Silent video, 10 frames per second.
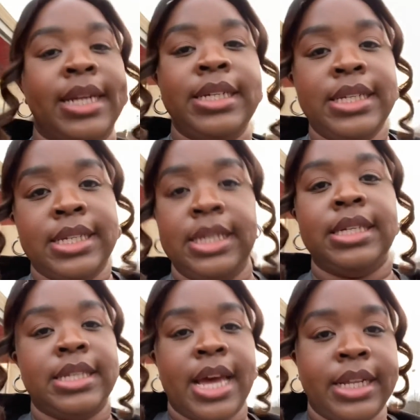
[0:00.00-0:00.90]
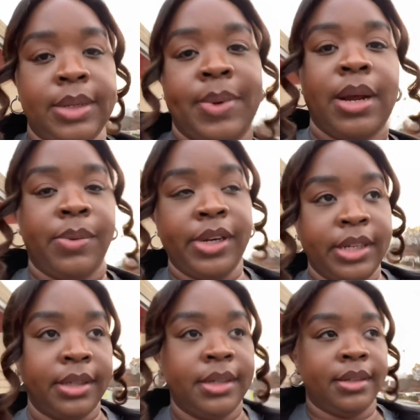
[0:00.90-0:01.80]
Didn't see exactly what I
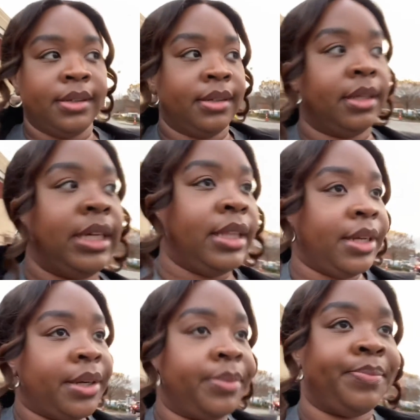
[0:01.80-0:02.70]
wanted in there.